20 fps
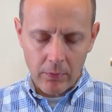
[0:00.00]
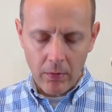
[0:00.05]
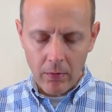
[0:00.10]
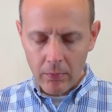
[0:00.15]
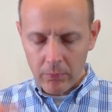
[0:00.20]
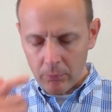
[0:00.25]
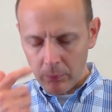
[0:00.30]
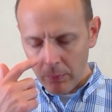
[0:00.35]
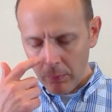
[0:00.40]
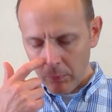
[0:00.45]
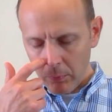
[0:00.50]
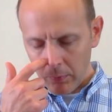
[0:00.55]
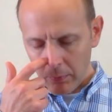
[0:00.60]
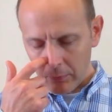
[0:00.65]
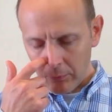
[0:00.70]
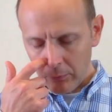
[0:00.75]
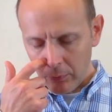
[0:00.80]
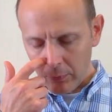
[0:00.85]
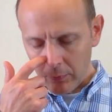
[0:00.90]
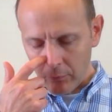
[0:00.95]
God, we
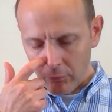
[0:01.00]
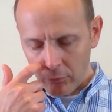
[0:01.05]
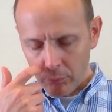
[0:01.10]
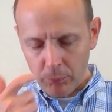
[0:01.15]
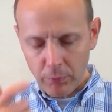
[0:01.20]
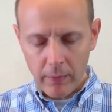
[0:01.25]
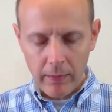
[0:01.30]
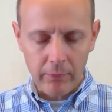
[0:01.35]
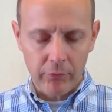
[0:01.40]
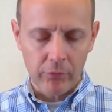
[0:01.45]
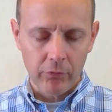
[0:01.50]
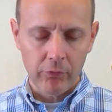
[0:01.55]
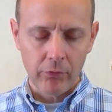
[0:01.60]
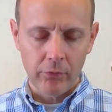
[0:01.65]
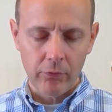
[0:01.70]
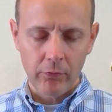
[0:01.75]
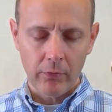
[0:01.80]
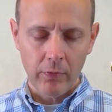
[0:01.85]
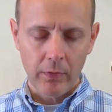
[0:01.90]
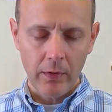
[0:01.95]
want to
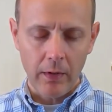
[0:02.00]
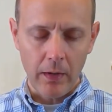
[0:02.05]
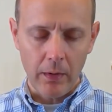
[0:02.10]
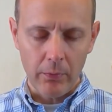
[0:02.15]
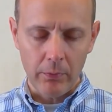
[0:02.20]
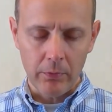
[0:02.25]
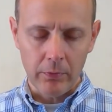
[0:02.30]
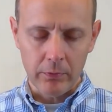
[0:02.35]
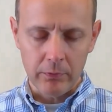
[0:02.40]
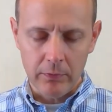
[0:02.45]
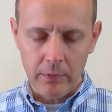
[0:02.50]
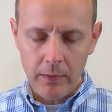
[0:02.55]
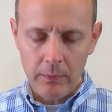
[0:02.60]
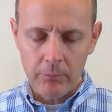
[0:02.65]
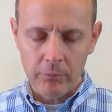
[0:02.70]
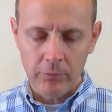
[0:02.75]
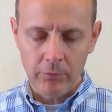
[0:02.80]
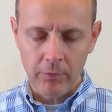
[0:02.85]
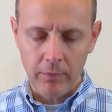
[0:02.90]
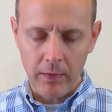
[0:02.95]
express our
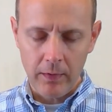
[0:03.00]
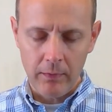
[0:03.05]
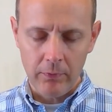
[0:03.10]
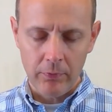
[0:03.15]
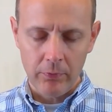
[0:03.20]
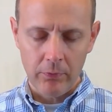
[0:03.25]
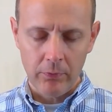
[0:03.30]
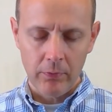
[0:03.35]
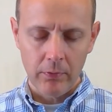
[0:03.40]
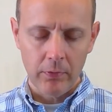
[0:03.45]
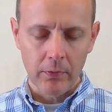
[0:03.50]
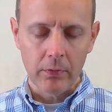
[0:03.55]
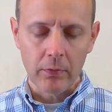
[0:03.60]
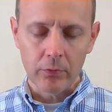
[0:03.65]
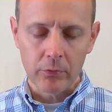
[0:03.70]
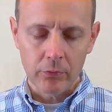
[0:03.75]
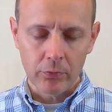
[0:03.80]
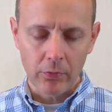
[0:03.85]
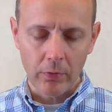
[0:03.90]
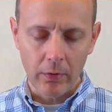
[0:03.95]
deep faith and
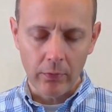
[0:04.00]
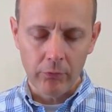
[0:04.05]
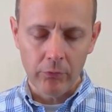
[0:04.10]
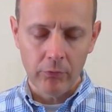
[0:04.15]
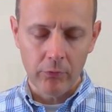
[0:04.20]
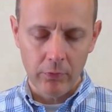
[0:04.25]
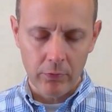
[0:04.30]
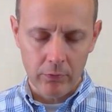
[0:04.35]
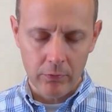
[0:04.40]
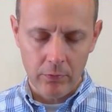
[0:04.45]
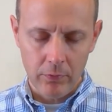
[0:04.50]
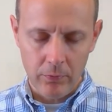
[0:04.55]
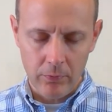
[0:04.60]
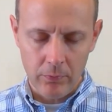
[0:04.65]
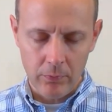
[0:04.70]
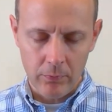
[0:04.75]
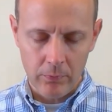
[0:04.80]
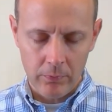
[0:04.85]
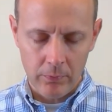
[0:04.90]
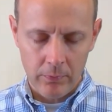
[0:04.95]
our trust in
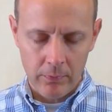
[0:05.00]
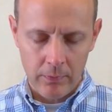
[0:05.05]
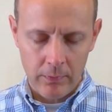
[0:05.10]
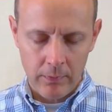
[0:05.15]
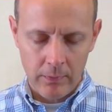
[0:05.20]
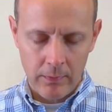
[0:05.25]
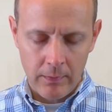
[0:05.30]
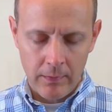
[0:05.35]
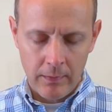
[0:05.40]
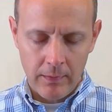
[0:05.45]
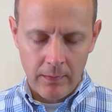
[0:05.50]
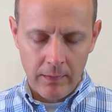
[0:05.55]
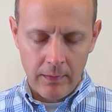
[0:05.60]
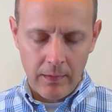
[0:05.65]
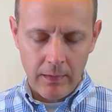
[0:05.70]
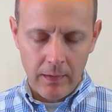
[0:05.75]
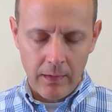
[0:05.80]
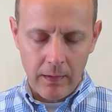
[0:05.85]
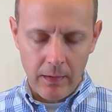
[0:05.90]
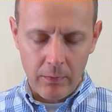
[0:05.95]
you,
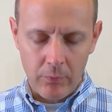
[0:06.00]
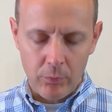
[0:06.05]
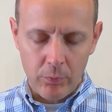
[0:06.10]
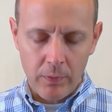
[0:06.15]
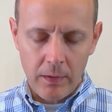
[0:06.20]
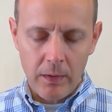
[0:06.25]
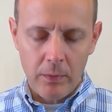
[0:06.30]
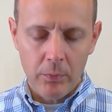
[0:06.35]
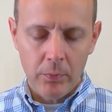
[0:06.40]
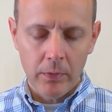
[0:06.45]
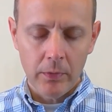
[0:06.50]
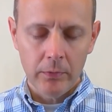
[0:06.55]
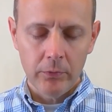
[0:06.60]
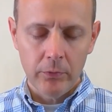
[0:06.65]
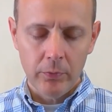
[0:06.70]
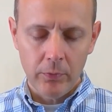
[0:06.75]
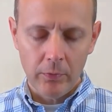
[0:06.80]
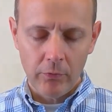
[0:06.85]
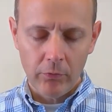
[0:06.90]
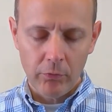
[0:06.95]
and we
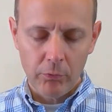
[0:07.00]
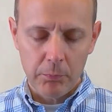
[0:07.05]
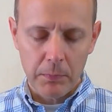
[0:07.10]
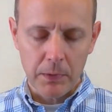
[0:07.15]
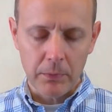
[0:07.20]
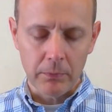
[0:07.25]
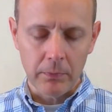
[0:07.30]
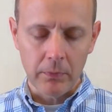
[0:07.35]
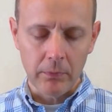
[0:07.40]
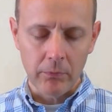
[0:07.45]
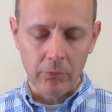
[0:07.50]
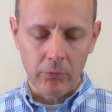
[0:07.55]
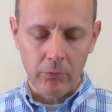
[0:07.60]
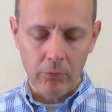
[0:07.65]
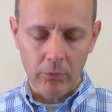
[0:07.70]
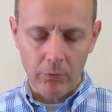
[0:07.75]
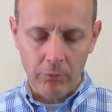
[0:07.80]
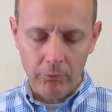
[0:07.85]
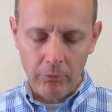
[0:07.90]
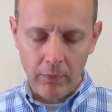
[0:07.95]
want to
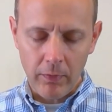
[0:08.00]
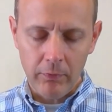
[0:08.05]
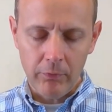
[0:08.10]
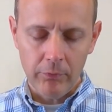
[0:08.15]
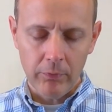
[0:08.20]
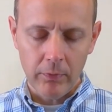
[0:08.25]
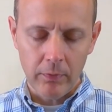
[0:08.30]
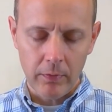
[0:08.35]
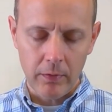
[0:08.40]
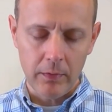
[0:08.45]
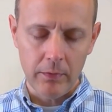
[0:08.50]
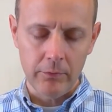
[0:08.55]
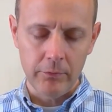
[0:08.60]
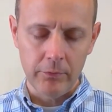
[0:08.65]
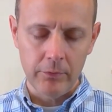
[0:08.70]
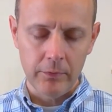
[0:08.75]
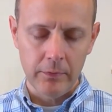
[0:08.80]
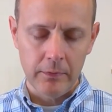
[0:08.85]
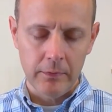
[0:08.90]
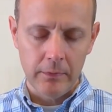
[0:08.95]
experience your faithful
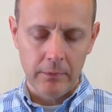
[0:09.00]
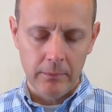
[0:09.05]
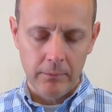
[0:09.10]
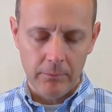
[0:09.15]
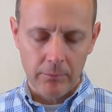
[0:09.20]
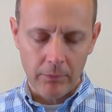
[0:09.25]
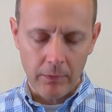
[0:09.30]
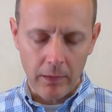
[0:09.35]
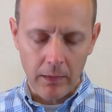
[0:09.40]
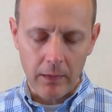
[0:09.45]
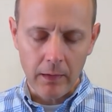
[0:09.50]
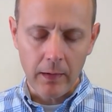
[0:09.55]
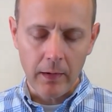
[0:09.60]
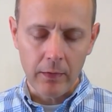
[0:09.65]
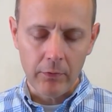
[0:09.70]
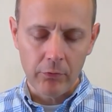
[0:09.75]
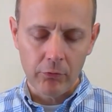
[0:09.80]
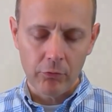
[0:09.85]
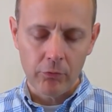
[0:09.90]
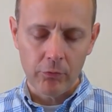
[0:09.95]
love that
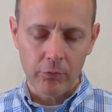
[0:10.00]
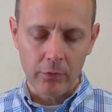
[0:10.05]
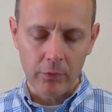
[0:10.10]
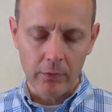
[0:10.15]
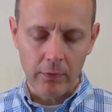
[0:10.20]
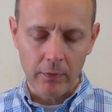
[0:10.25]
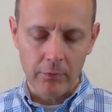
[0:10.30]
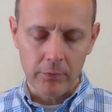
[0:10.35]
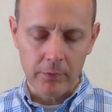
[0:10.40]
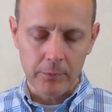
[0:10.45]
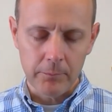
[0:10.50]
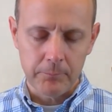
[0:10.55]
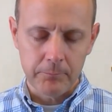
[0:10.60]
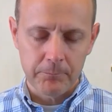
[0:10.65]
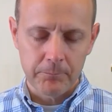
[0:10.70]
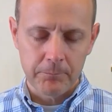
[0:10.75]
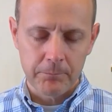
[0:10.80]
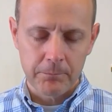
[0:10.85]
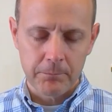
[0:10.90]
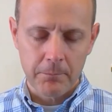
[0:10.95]
lasts forever.
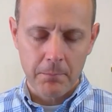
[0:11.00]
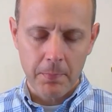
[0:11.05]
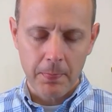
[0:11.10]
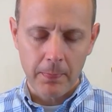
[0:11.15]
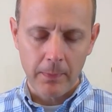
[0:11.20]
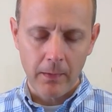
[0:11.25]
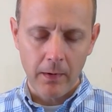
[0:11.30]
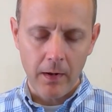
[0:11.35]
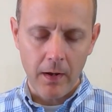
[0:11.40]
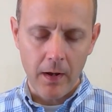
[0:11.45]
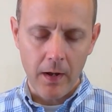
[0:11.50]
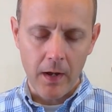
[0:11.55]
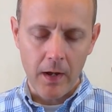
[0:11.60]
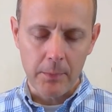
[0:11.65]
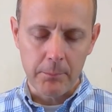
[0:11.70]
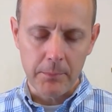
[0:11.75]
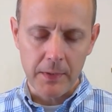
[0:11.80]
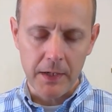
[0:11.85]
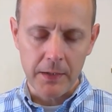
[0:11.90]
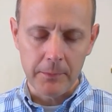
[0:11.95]

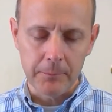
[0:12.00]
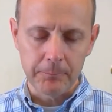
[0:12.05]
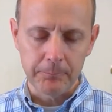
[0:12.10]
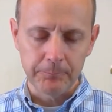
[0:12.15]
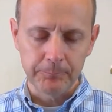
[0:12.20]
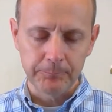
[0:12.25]
Amen.